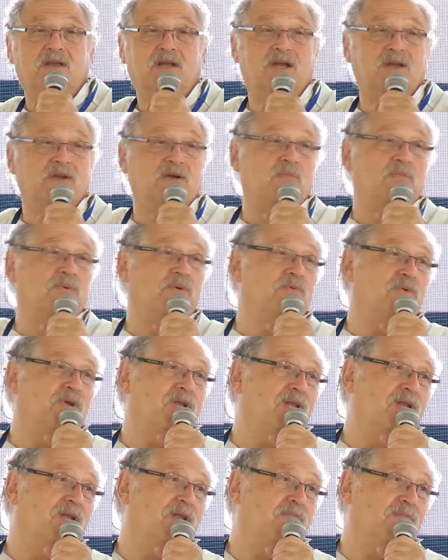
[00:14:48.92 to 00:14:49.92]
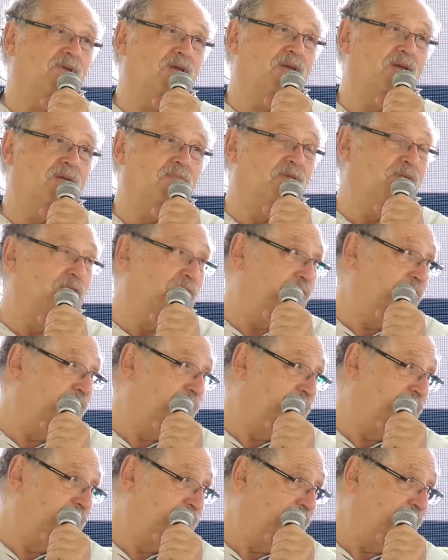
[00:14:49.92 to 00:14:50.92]
I hope we will be able
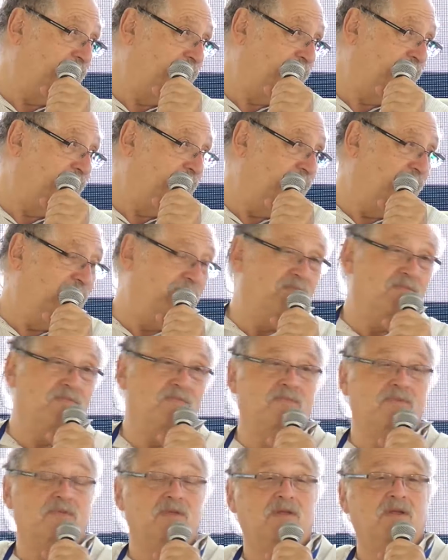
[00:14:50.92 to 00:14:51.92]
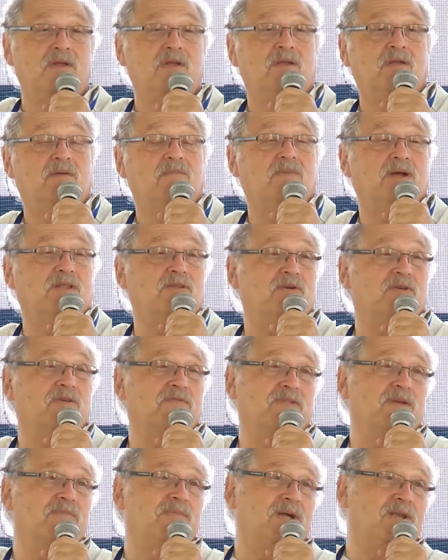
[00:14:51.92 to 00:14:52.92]
to resolve them. But all
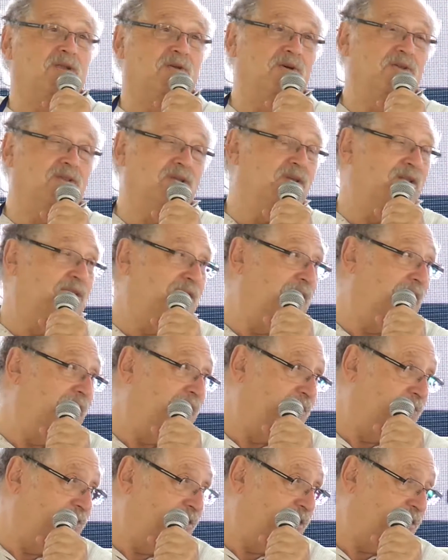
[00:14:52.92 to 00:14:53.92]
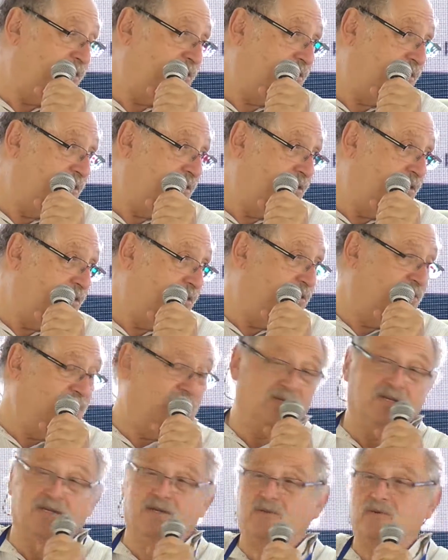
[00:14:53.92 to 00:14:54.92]
of them are not in the high-tech
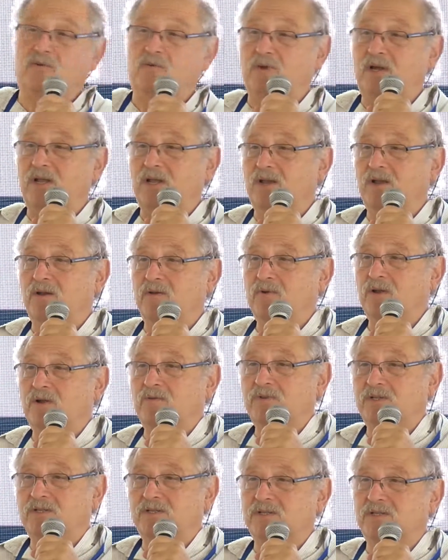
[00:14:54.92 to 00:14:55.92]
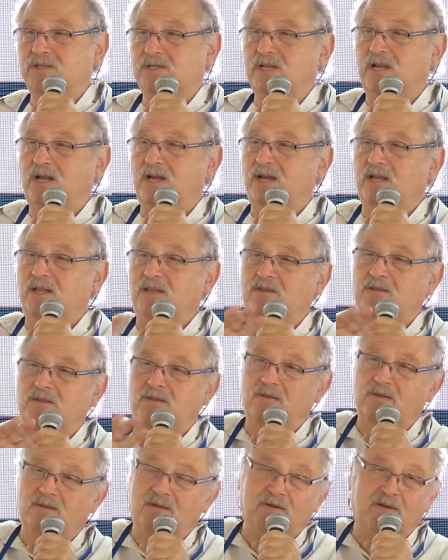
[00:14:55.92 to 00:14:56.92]
sector. One area which is kind
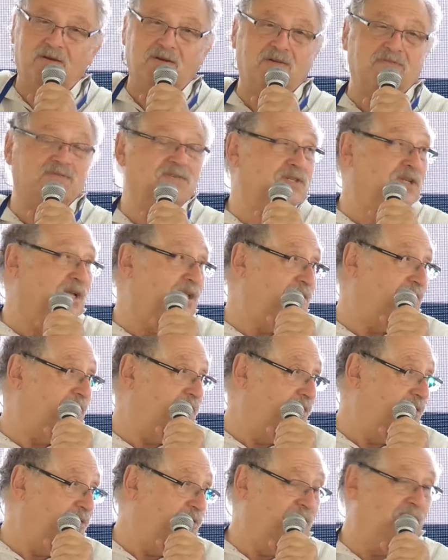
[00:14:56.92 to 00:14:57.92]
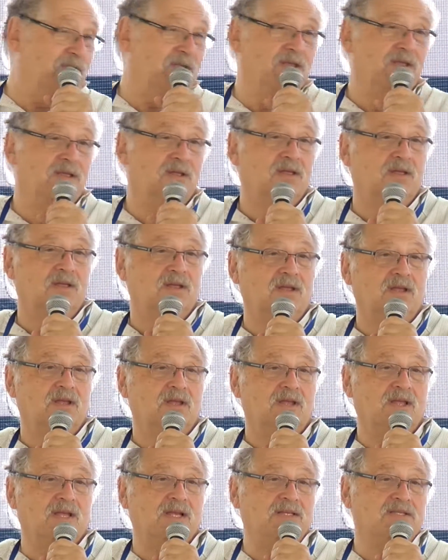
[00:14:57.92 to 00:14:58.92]
of standalone
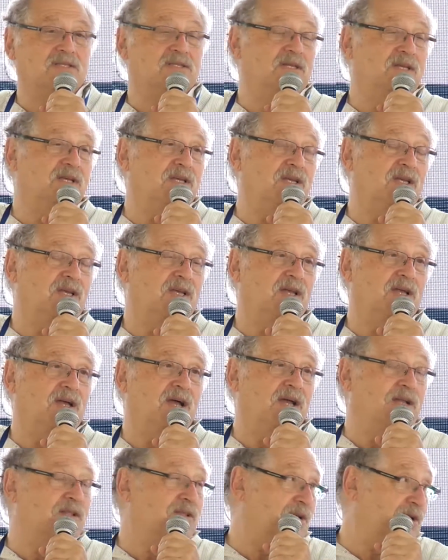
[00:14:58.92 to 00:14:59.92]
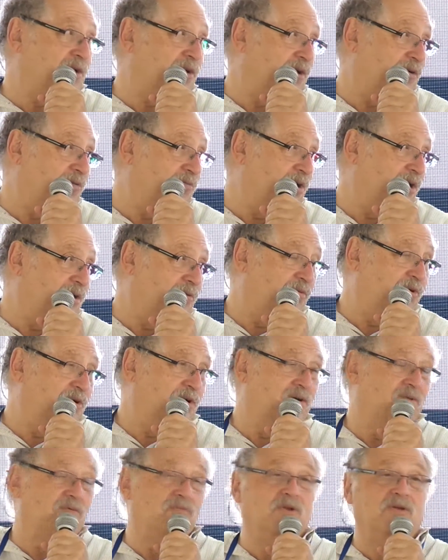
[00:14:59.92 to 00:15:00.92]
is the high-tech area
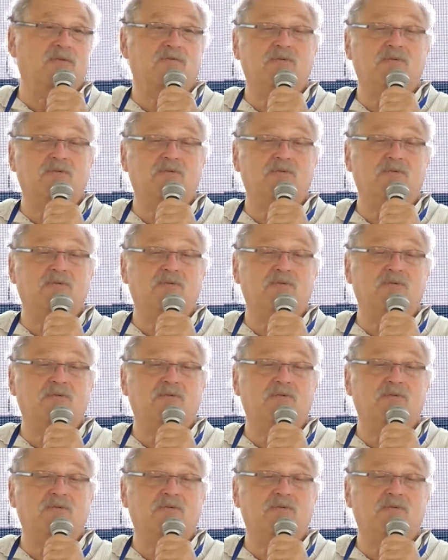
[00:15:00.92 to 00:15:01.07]
where we